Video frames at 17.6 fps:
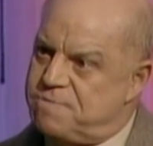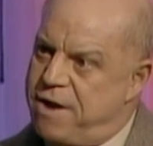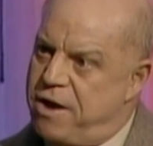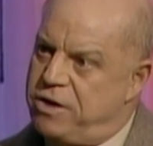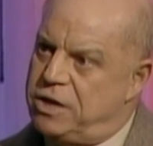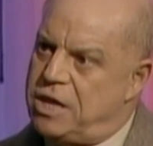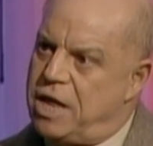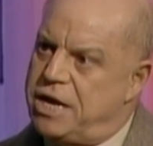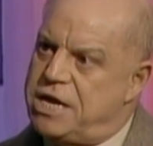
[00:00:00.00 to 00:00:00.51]

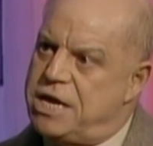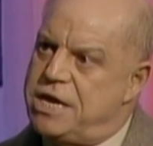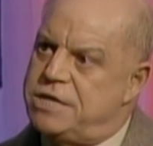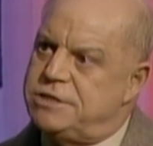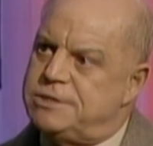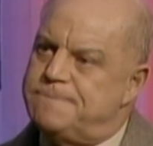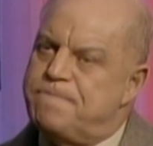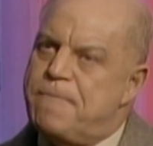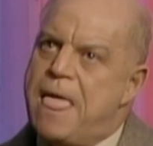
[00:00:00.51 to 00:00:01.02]
married a lot of
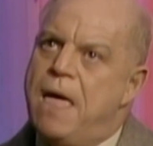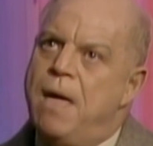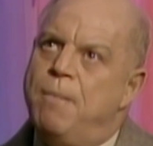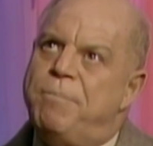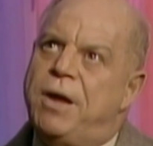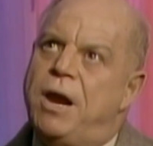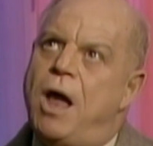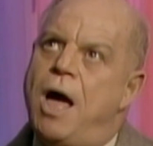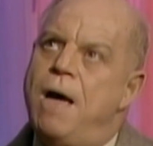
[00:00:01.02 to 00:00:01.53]
years.
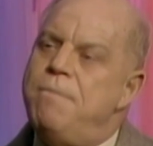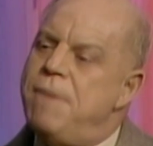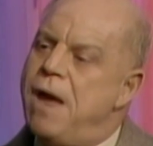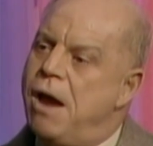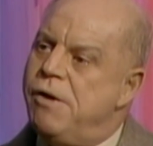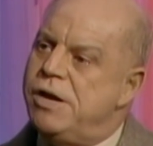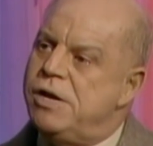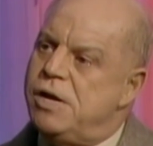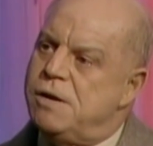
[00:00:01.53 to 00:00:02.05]
But I'm
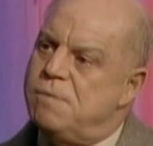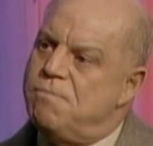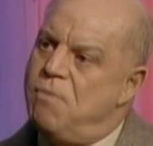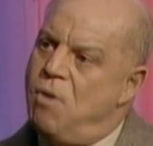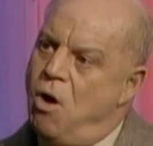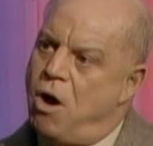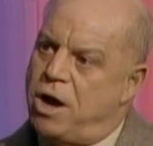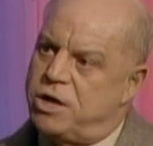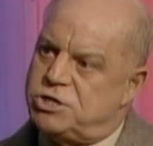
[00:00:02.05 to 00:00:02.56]
married in
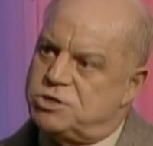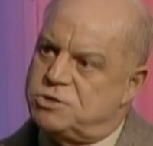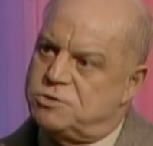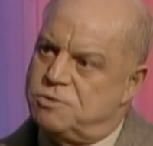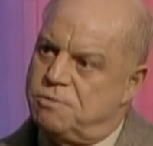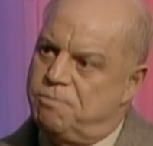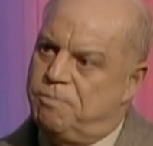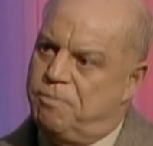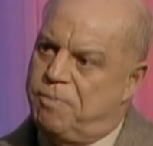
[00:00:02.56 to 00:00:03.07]
March.
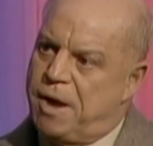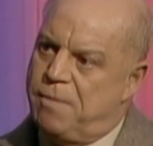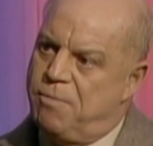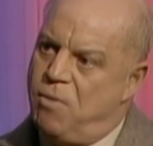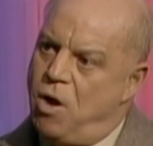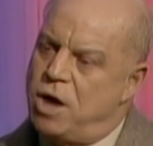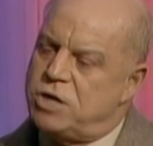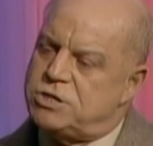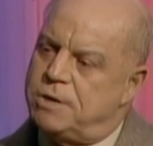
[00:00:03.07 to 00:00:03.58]
By
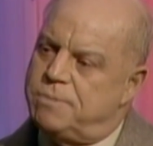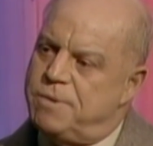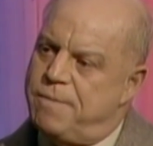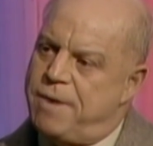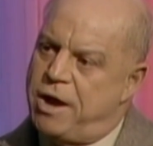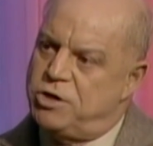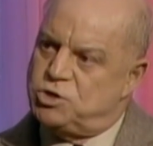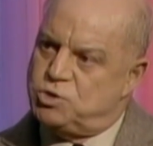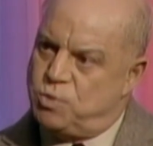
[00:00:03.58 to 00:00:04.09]
March, I'll be
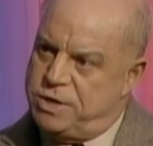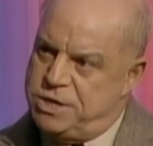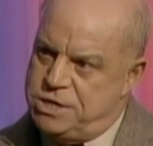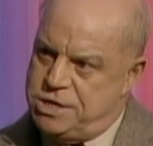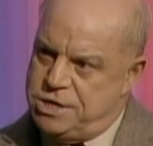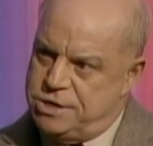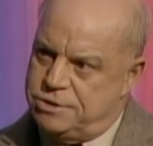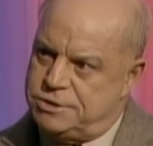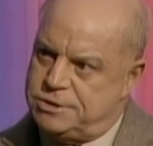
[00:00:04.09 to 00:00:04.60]
married 20
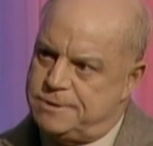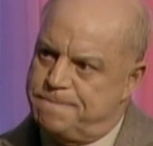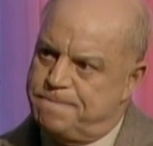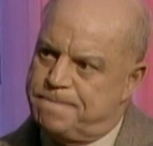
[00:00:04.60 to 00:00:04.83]
years.